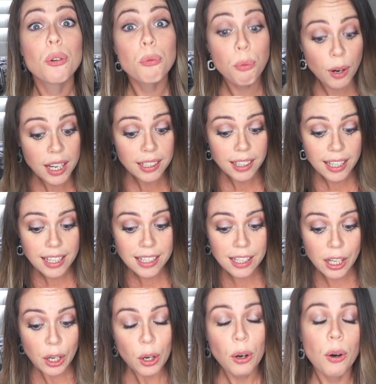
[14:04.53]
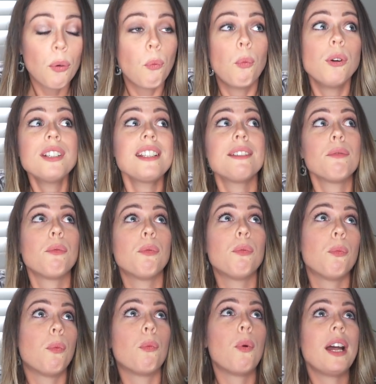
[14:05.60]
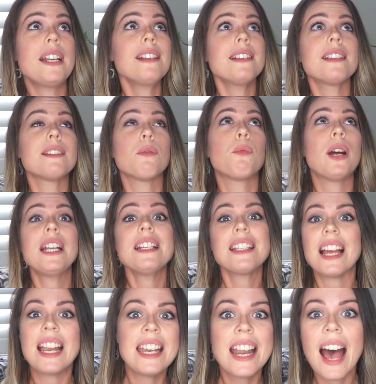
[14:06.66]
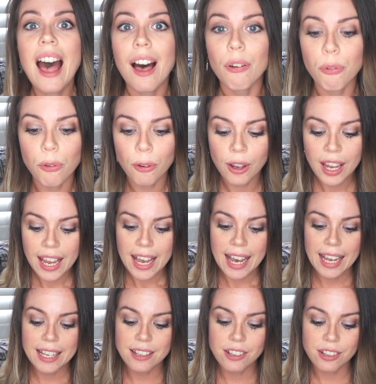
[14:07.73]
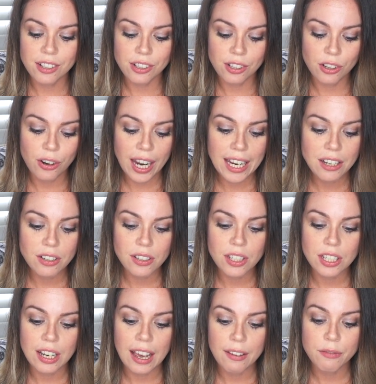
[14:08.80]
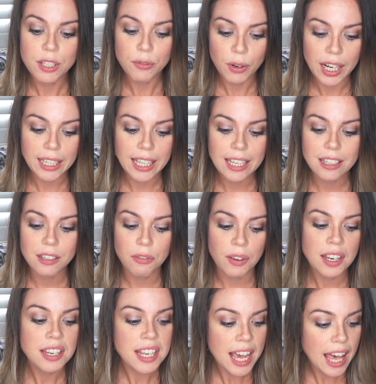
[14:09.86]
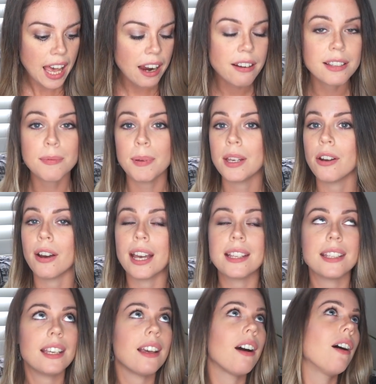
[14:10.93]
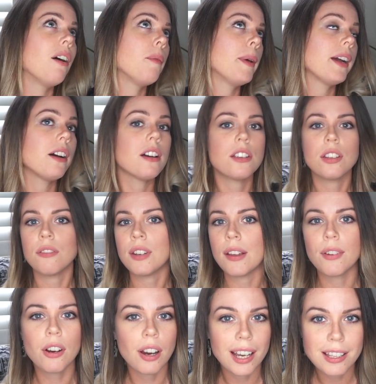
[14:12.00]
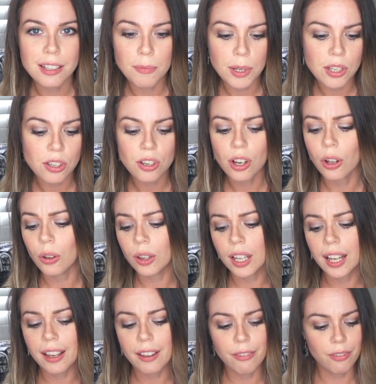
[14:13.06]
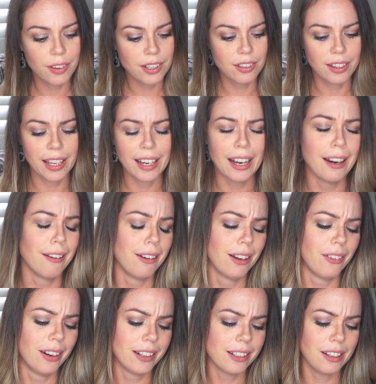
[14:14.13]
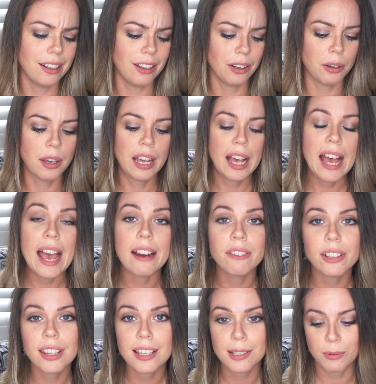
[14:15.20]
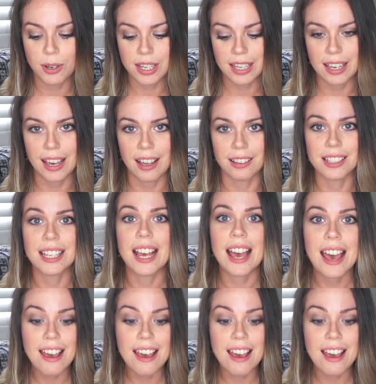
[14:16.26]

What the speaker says: Really? When is enough? And your angels have divinely intervened. Yeah, it's been crazy. Oh my gosh, you've never cried so much in your whole life. And you're like, I don't know what to do. Everything's working out.